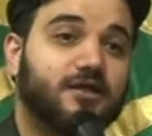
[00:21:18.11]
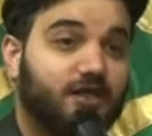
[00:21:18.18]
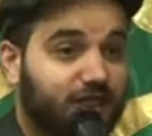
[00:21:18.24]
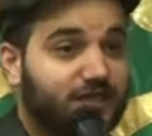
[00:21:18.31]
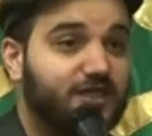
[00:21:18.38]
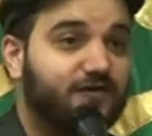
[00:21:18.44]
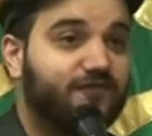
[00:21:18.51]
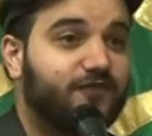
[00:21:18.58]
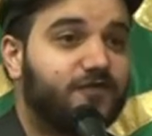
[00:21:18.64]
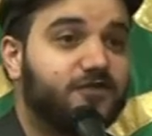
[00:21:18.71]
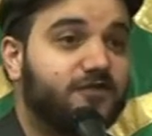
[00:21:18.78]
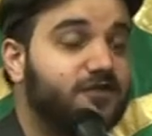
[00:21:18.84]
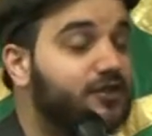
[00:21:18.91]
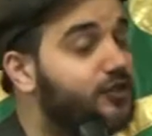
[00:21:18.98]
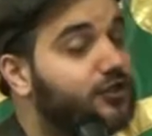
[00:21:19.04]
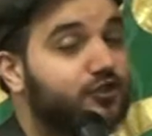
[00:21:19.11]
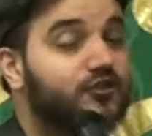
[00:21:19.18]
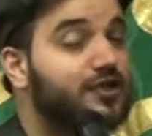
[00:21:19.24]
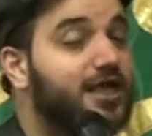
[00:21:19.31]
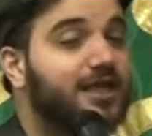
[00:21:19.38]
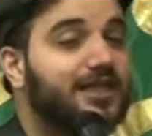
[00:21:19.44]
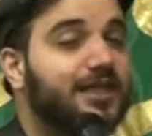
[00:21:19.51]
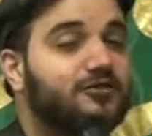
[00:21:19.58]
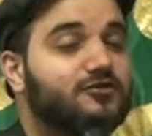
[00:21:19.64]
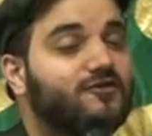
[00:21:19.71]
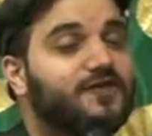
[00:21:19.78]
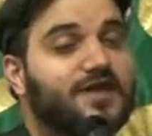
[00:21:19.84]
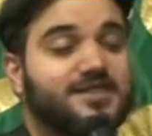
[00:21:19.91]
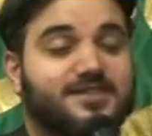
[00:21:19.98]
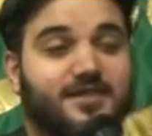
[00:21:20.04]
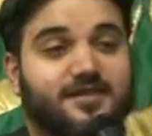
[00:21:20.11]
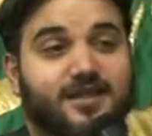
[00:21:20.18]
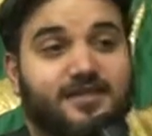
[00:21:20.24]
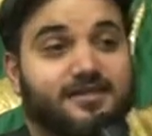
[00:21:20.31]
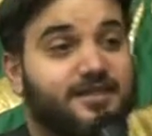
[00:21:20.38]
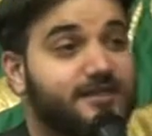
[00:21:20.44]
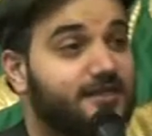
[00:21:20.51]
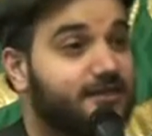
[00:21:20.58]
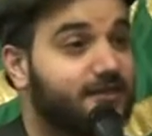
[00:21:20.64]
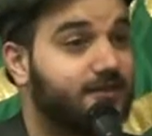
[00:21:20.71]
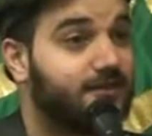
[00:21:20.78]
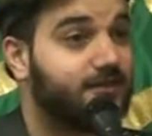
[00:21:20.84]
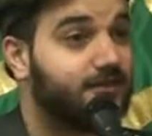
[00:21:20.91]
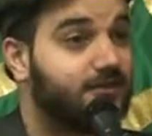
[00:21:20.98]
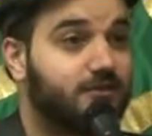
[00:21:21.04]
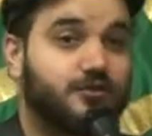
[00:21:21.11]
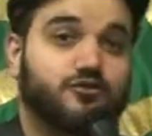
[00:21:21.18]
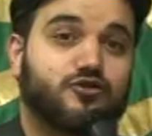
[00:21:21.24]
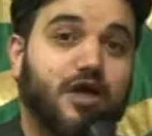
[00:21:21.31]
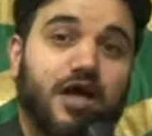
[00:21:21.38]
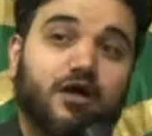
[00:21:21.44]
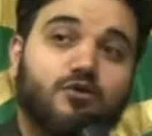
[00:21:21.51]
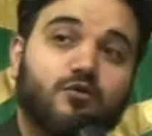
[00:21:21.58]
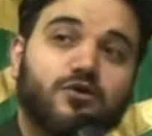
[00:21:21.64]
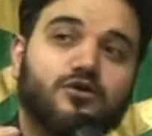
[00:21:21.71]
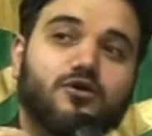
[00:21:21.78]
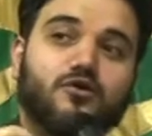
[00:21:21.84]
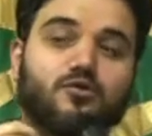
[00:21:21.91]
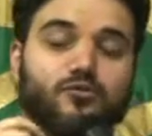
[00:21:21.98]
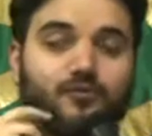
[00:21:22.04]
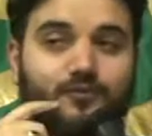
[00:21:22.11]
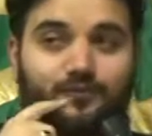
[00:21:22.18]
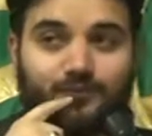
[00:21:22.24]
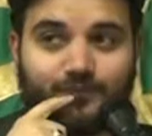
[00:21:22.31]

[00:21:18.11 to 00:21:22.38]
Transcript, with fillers: Eid al-Fitr, you're not allowed to fast on that day. So how do we know?